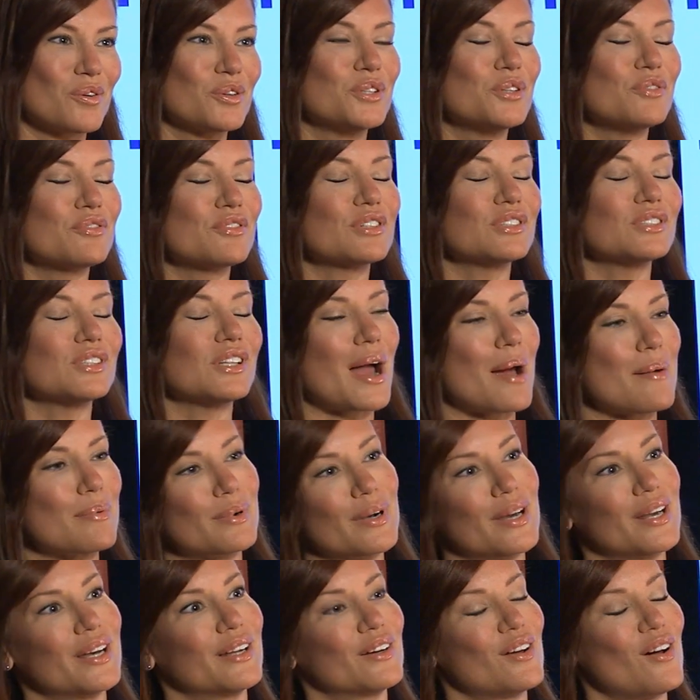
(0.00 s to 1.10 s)
you've
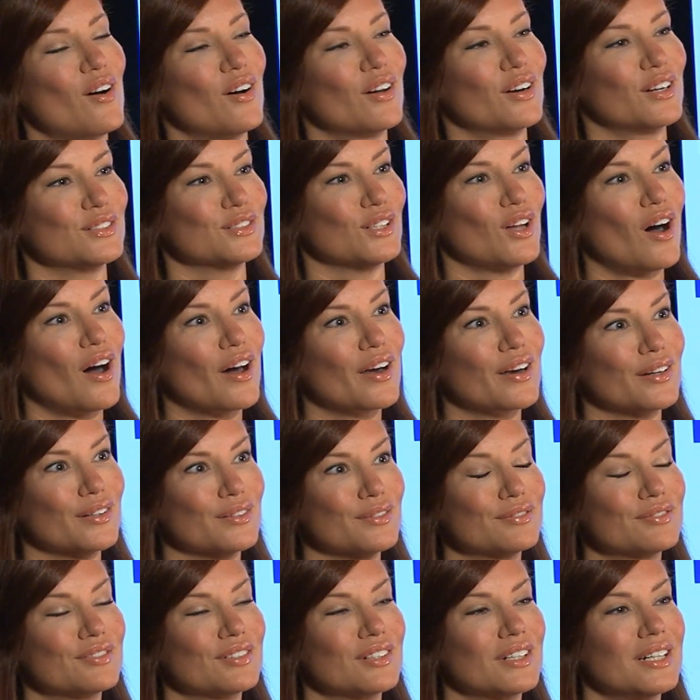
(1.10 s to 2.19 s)
collaborated on a lot
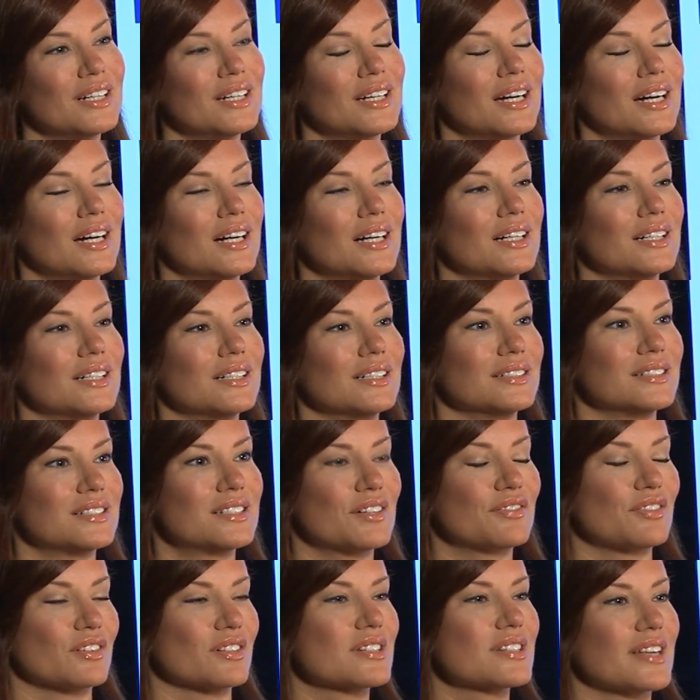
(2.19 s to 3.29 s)
of
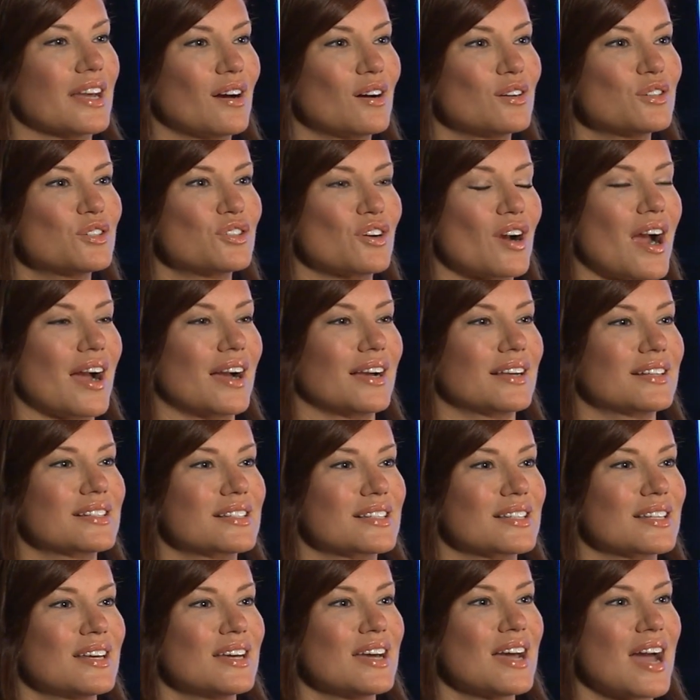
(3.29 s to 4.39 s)
different
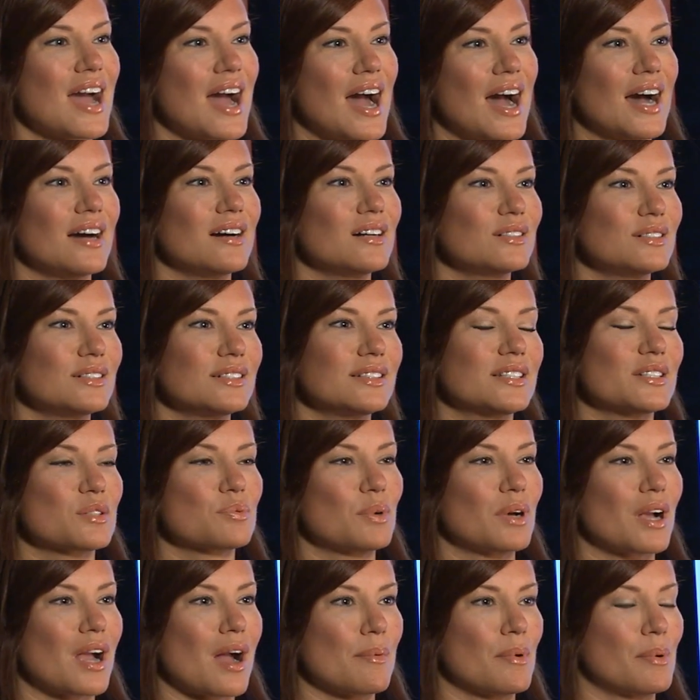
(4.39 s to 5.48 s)
soundtracks. How did
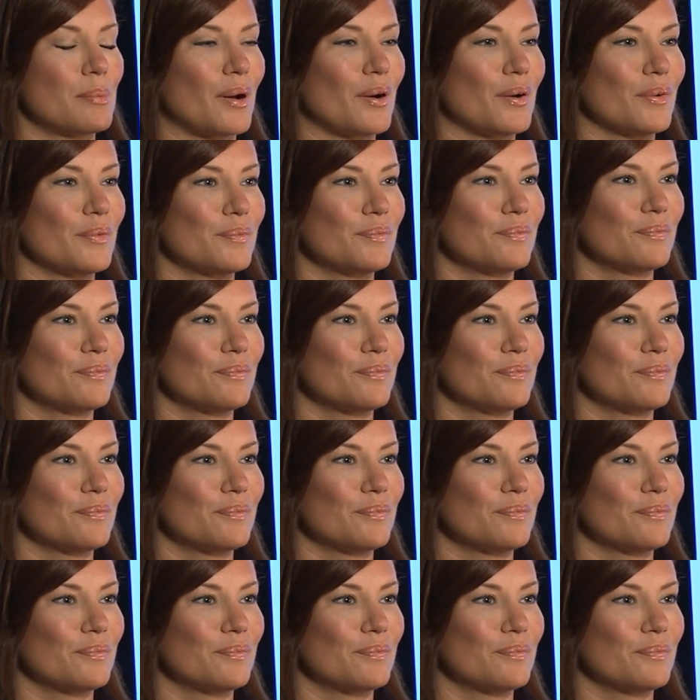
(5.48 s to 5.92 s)
this one come about?